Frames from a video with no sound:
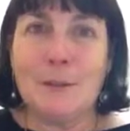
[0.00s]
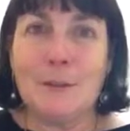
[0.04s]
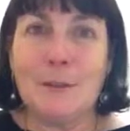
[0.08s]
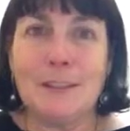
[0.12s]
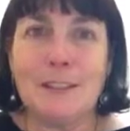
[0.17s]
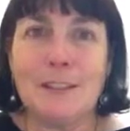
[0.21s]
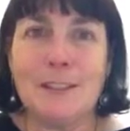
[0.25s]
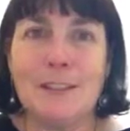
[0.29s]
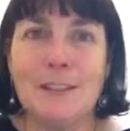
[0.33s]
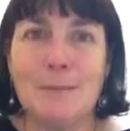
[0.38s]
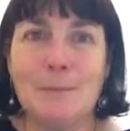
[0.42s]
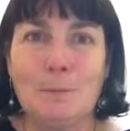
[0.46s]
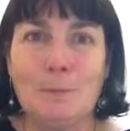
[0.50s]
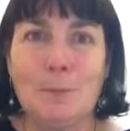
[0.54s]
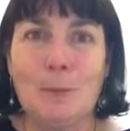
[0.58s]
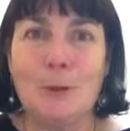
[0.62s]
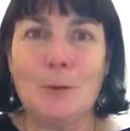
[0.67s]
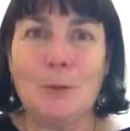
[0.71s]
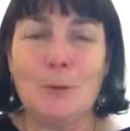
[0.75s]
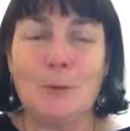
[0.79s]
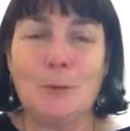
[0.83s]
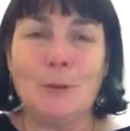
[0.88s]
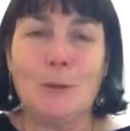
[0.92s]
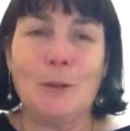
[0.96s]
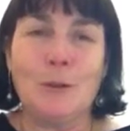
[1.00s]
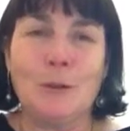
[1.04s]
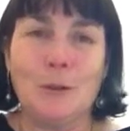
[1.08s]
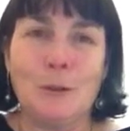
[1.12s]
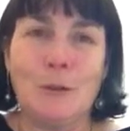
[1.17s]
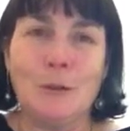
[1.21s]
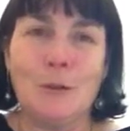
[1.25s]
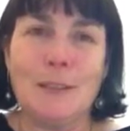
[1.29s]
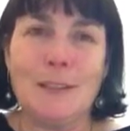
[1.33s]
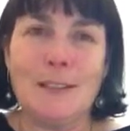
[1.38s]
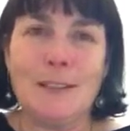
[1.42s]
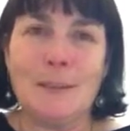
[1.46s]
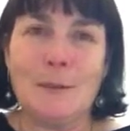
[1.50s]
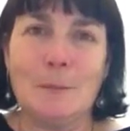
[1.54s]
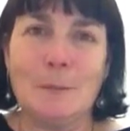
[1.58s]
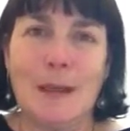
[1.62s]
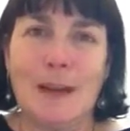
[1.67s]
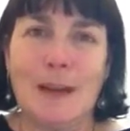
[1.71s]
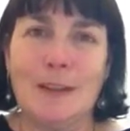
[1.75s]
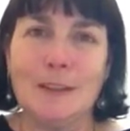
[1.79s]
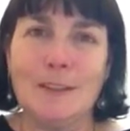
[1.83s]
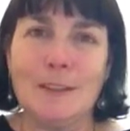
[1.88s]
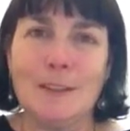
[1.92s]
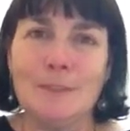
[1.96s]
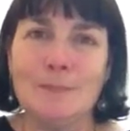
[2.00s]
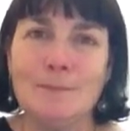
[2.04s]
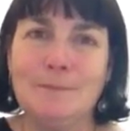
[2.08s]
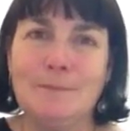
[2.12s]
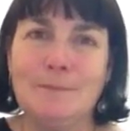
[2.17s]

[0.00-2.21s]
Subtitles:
what this Module 2 is about.